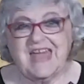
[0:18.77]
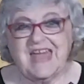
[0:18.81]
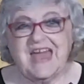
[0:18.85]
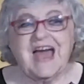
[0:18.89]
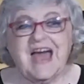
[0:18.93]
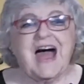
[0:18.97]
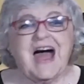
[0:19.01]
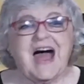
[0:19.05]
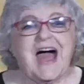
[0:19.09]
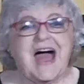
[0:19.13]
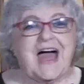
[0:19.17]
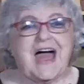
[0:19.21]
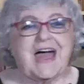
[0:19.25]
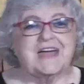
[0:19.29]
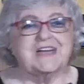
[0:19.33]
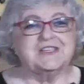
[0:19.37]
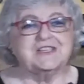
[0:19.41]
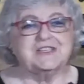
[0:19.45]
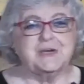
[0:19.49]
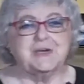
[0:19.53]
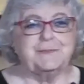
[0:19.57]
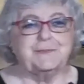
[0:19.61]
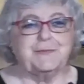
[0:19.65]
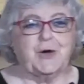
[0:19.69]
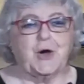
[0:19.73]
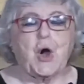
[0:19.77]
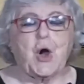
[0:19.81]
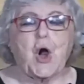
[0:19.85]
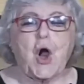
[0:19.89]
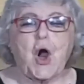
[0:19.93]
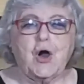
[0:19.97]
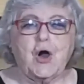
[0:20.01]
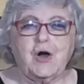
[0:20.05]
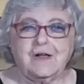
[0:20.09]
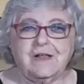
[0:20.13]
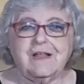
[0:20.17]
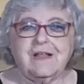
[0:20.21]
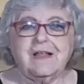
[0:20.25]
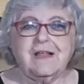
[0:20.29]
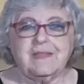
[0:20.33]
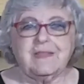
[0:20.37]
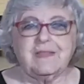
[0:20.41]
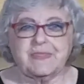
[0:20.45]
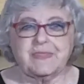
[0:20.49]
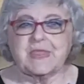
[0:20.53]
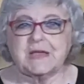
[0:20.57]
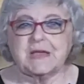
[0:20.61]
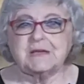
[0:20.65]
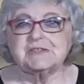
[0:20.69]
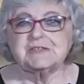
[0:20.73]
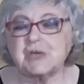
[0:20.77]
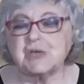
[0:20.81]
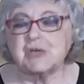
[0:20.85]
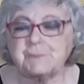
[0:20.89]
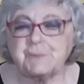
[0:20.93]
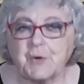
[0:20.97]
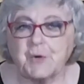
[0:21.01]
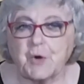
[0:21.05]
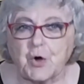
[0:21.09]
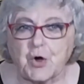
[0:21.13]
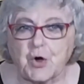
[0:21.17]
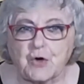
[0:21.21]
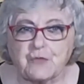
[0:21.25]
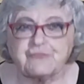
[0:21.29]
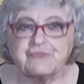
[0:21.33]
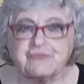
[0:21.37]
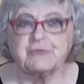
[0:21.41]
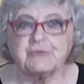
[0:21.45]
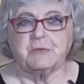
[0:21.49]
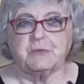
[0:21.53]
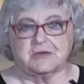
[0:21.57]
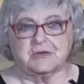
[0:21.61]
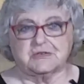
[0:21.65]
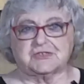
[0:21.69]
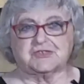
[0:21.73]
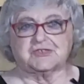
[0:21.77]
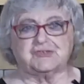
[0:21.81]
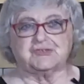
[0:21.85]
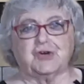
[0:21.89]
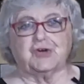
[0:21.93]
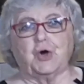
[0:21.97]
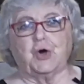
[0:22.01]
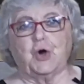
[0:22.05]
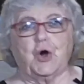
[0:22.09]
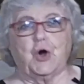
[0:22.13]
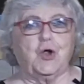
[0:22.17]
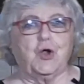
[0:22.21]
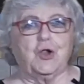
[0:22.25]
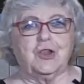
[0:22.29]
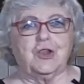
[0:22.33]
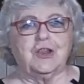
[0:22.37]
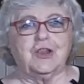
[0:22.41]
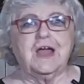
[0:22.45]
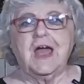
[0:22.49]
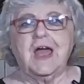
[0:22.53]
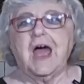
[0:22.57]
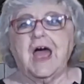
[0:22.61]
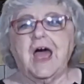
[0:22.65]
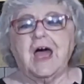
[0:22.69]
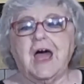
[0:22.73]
Hi Jabor. They're Jabor from Montreal.